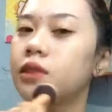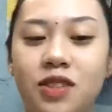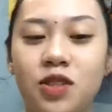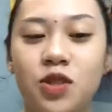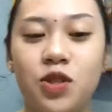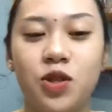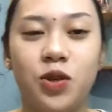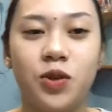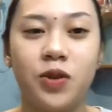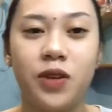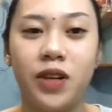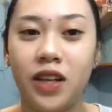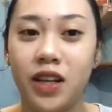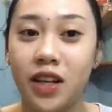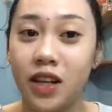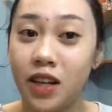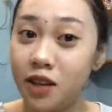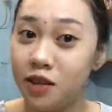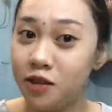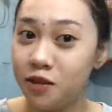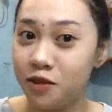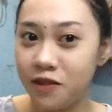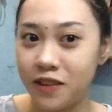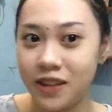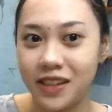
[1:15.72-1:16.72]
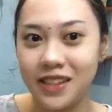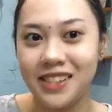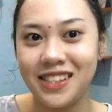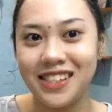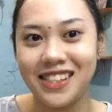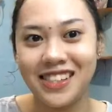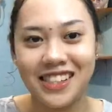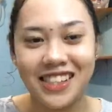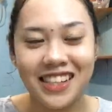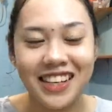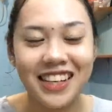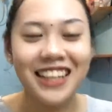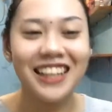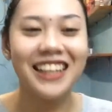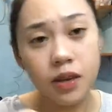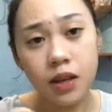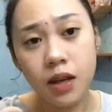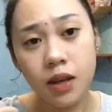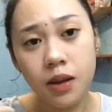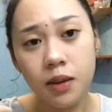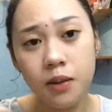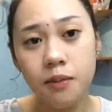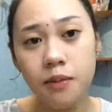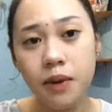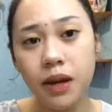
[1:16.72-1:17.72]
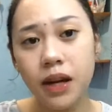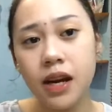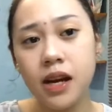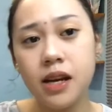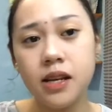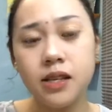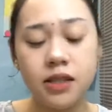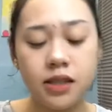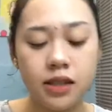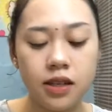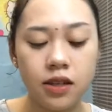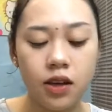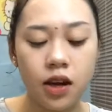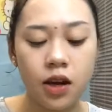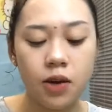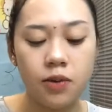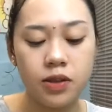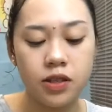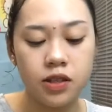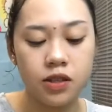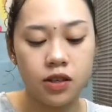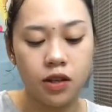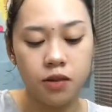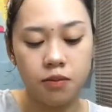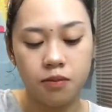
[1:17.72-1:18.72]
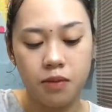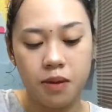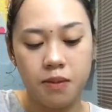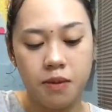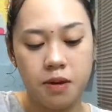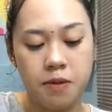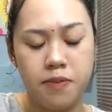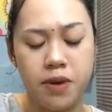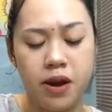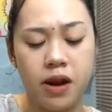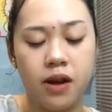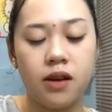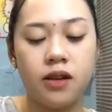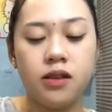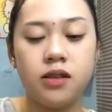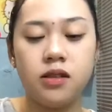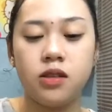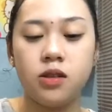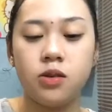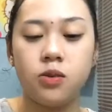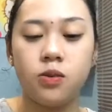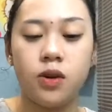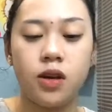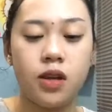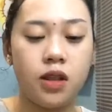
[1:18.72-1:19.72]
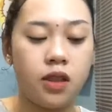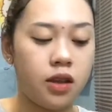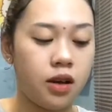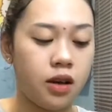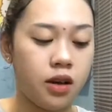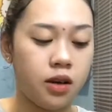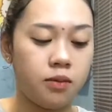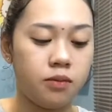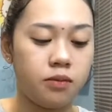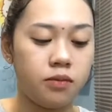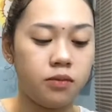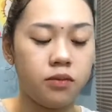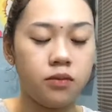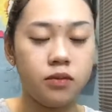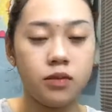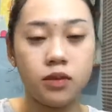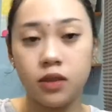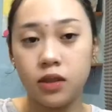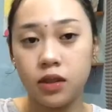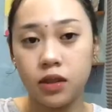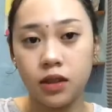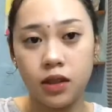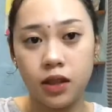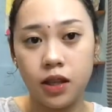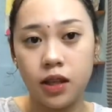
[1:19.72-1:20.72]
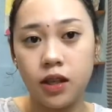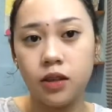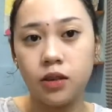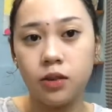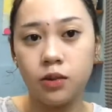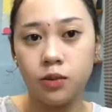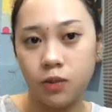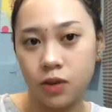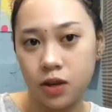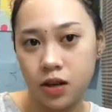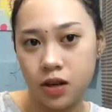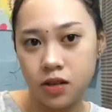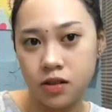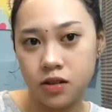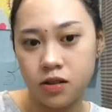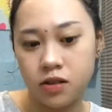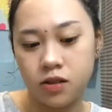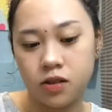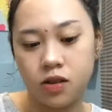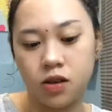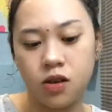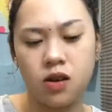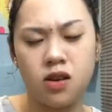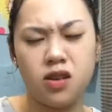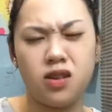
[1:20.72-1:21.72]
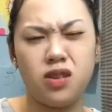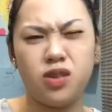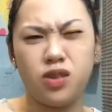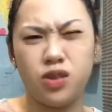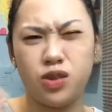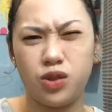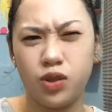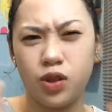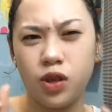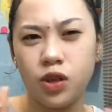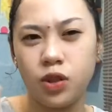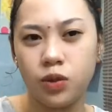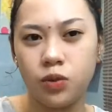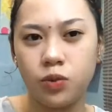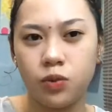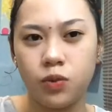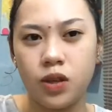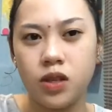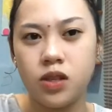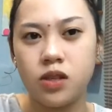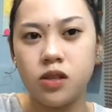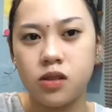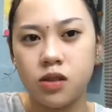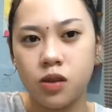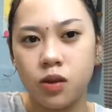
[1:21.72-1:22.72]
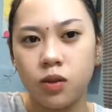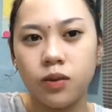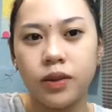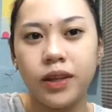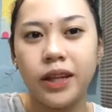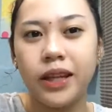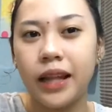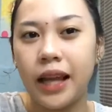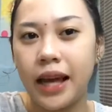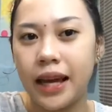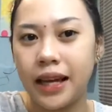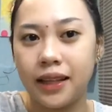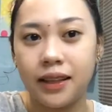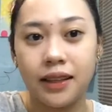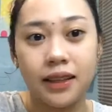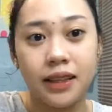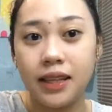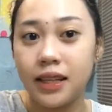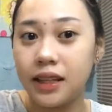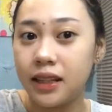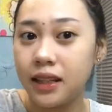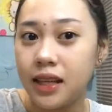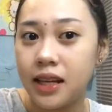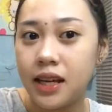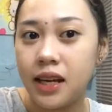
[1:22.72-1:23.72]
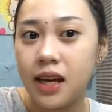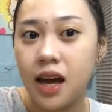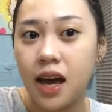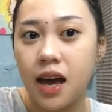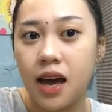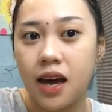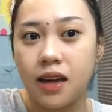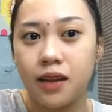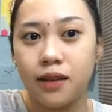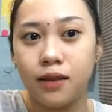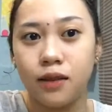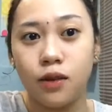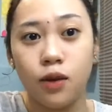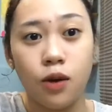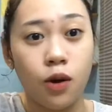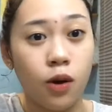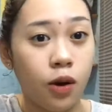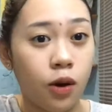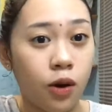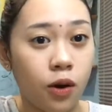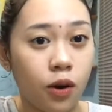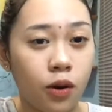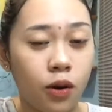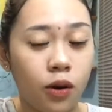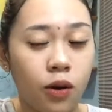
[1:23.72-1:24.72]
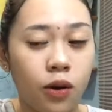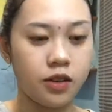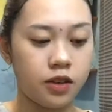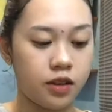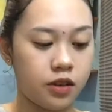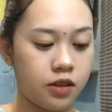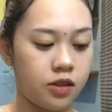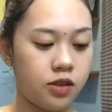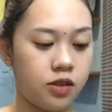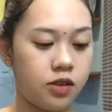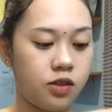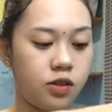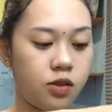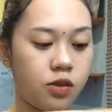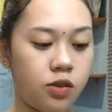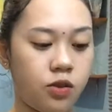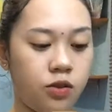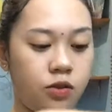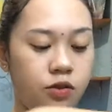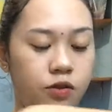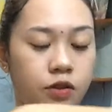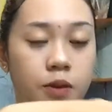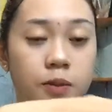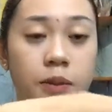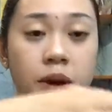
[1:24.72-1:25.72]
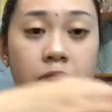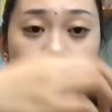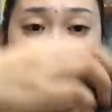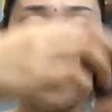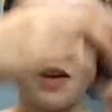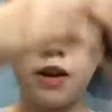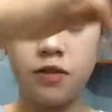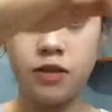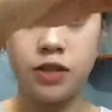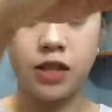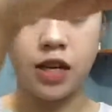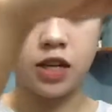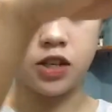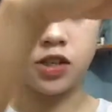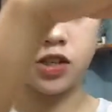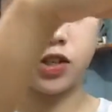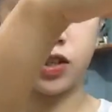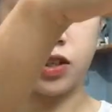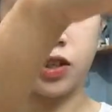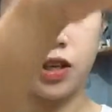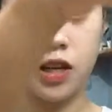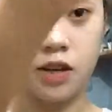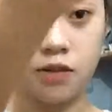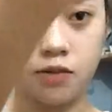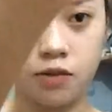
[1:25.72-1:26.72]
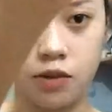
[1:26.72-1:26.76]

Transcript: during infancy, because I was taught by my parents with little words or short words only, like dili and oo. So for my foundation, I